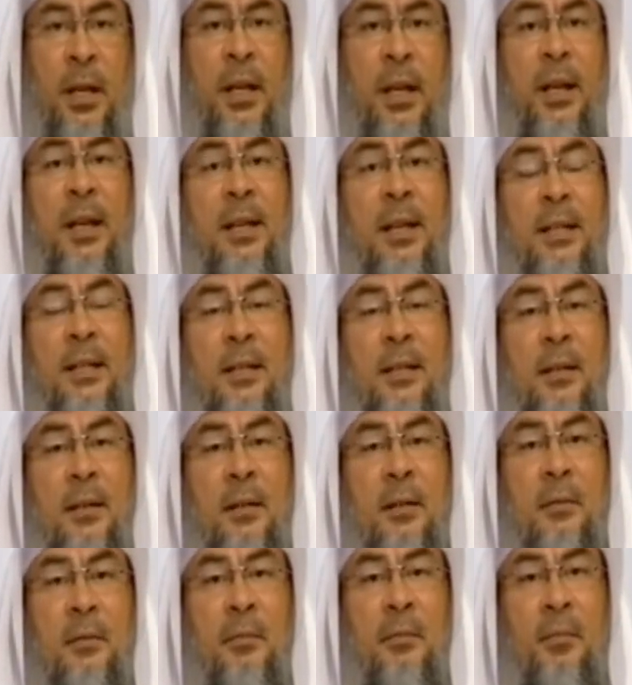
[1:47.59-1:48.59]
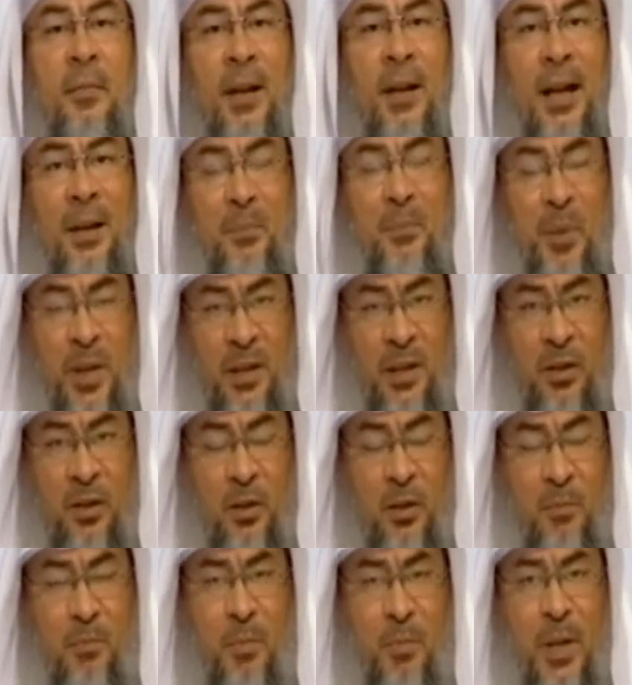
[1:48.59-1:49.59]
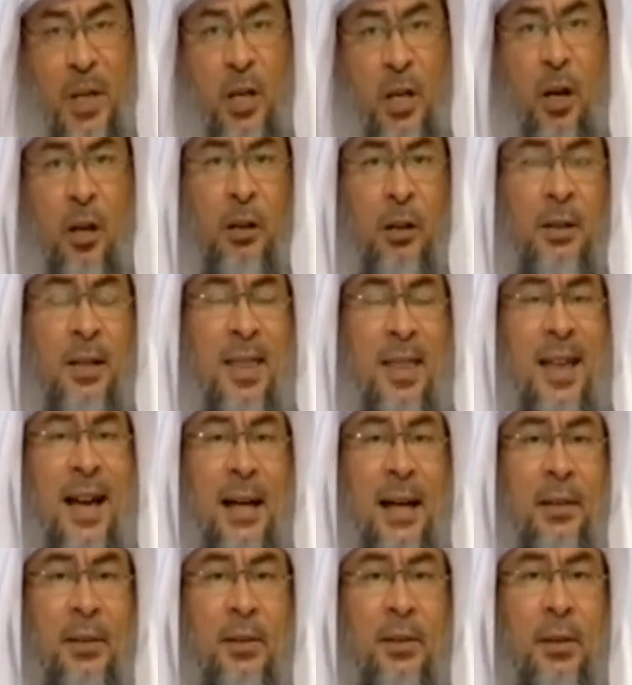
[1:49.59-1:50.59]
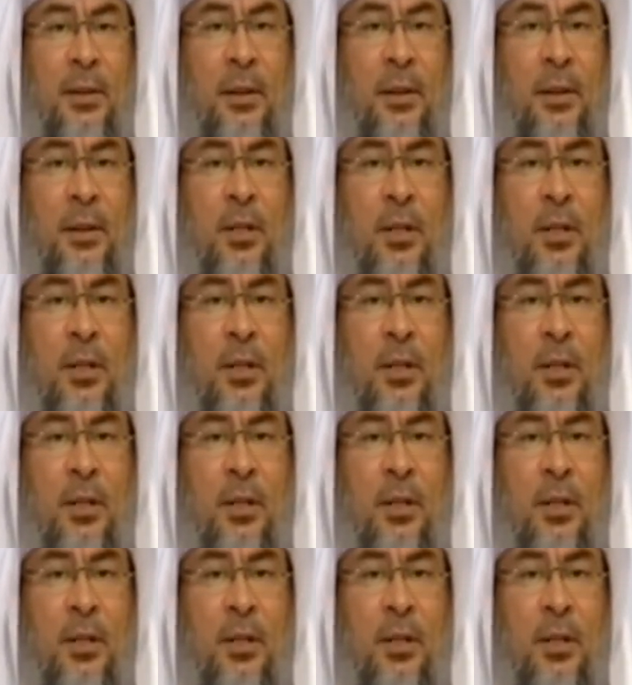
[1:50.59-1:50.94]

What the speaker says: it is a bit beyond that.